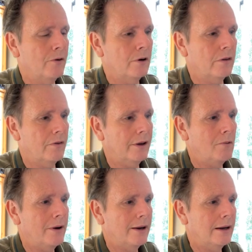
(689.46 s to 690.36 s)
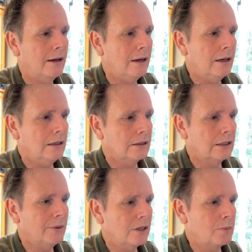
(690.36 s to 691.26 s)
got a thing where
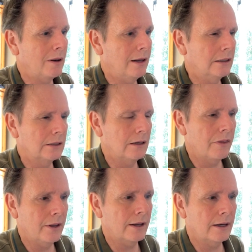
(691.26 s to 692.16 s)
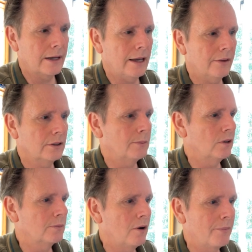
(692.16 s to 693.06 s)
some of these plants, and I think Acanthus
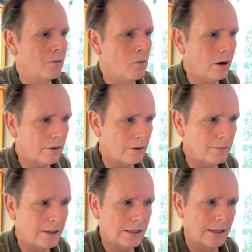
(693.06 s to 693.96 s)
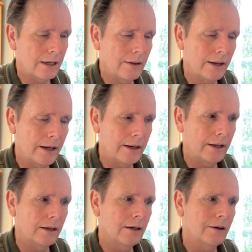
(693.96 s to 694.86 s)
mollis might be one of them, is that they're
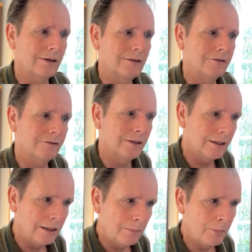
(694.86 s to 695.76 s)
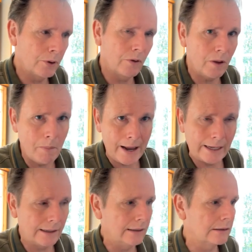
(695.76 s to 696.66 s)
getting kind of put on the
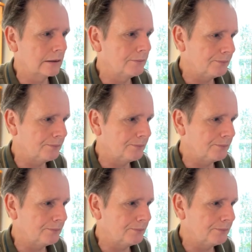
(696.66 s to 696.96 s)
banned list.